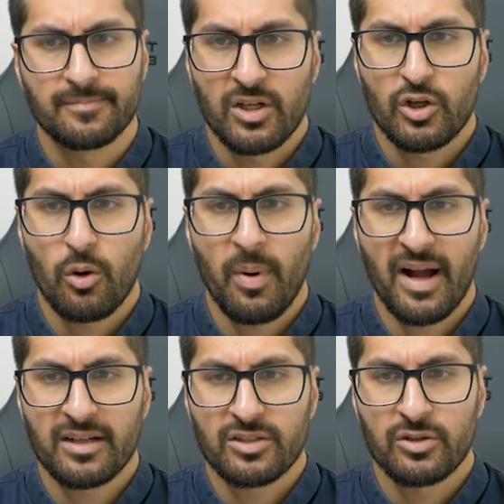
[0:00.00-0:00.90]
go
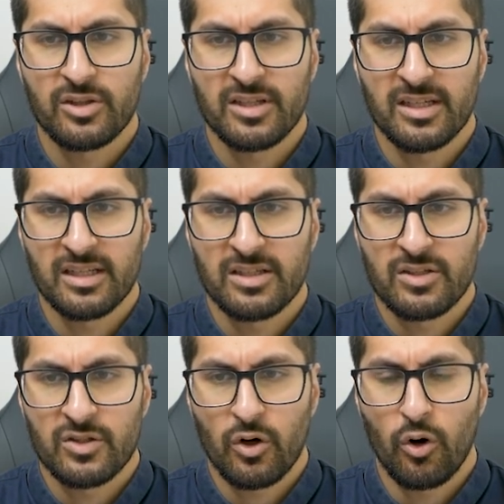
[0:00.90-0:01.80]
back to the
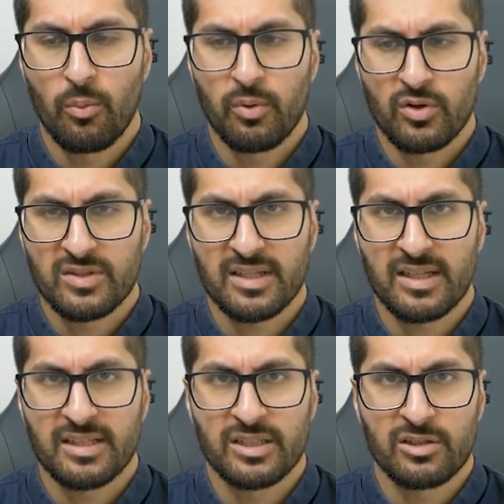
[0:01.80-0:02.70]
Zoho Books
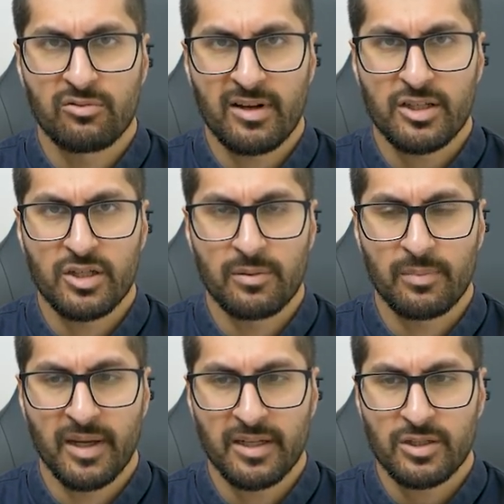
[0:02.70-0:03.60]
integration
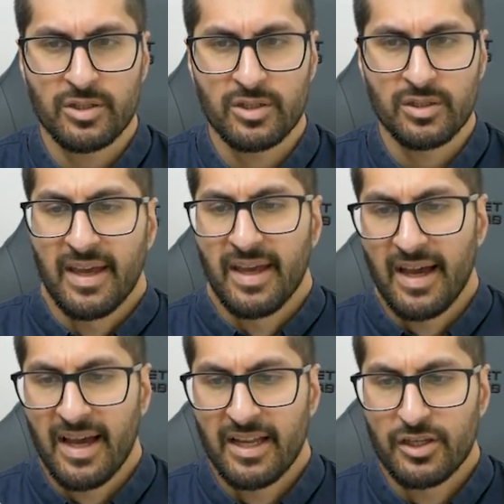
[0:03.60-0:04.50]
page
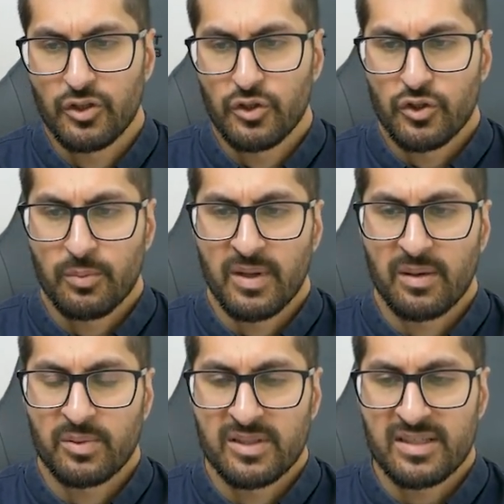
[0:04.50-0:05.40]
and you should be able
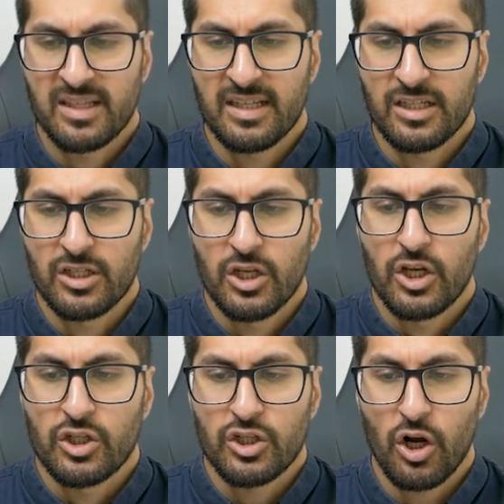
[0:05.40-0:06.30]
to see
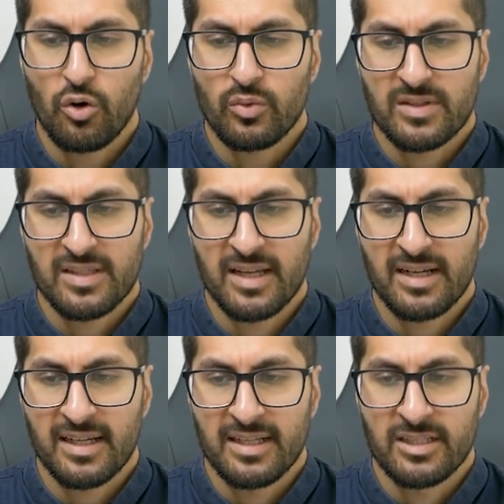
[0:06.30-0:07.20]
show
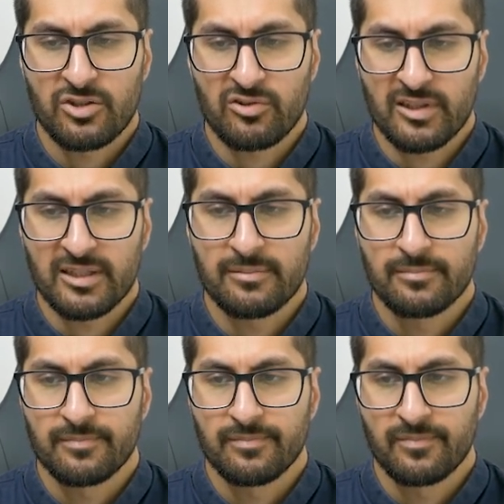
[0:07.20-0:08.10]
sync history.
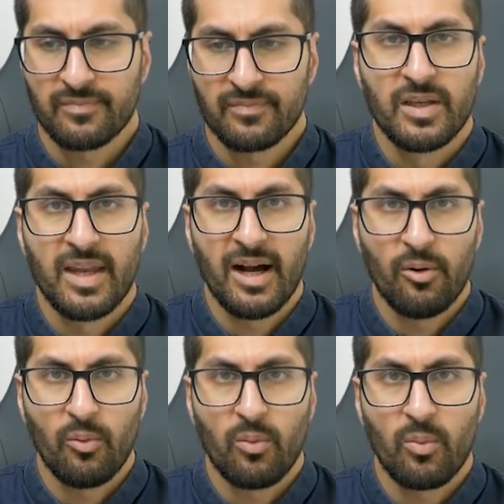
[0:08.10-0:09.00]

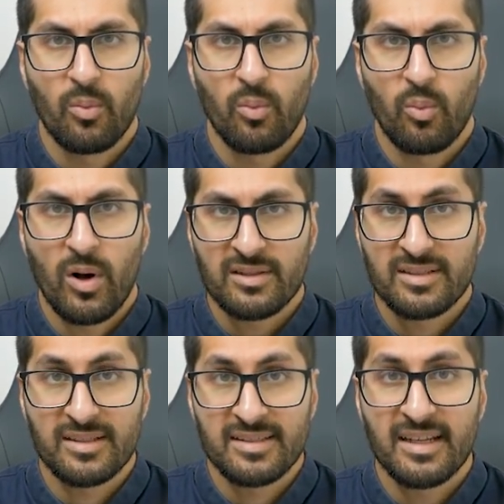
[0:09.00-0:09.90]
Now, whilst
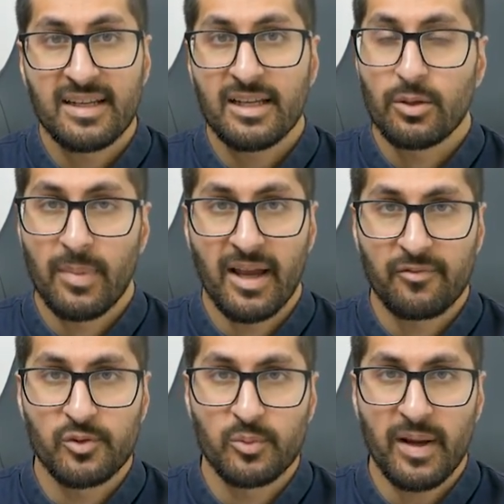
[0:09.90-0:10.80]
it's syncing, you may have
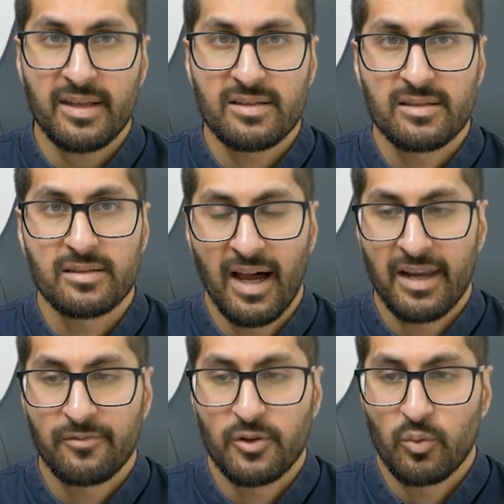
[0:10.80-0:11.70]
to wait, and
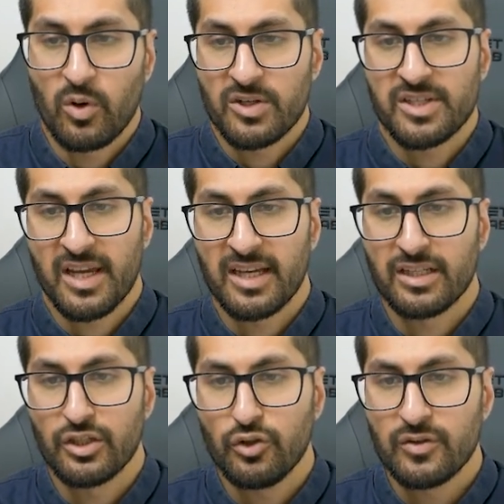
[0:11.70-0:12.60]
if you want a
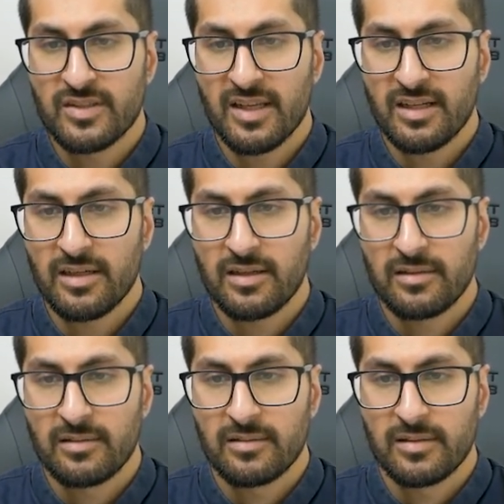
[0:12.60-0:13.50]
new sync,
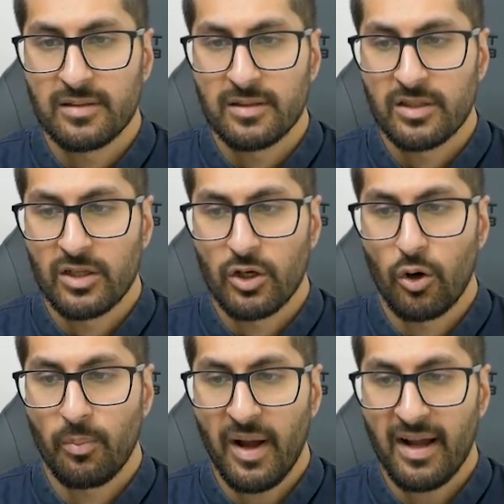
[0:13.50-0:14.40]
you can go
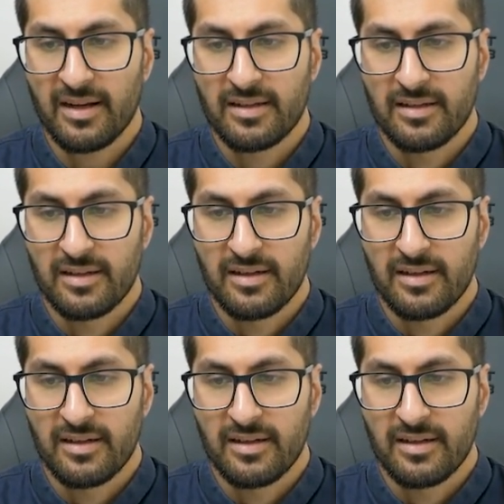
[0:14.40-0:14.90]
back